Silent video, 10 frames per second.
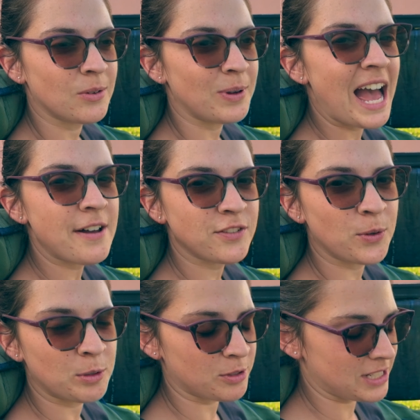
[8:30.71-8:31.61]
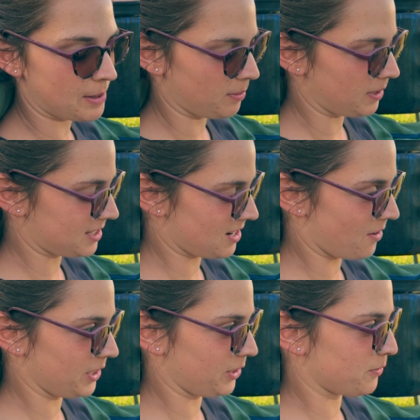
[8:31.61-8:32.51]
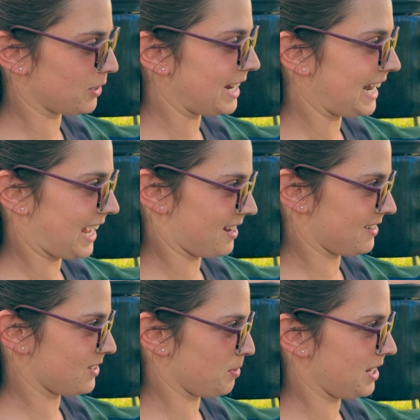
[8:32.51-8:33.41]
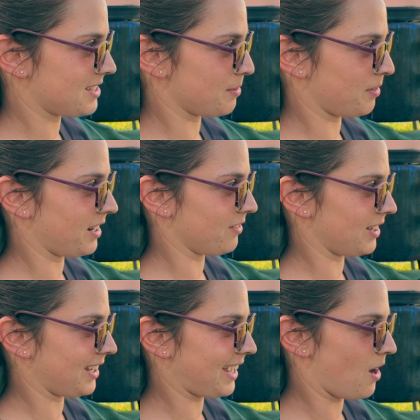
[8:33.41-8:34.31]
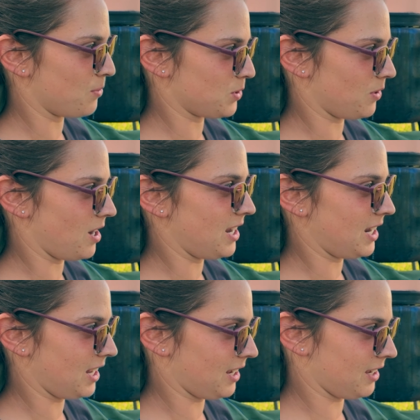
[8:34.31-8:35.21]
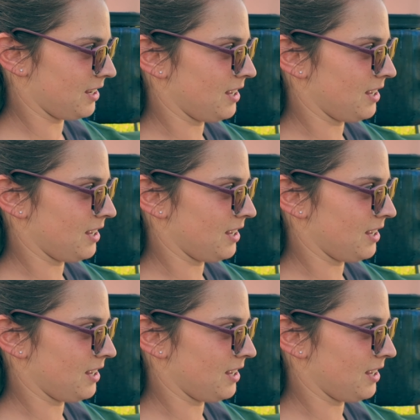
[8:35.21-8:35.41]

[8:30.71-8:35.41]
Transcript: we have a foldable table, but it's not really good for eating at, so we need some kind of like outdoor eating,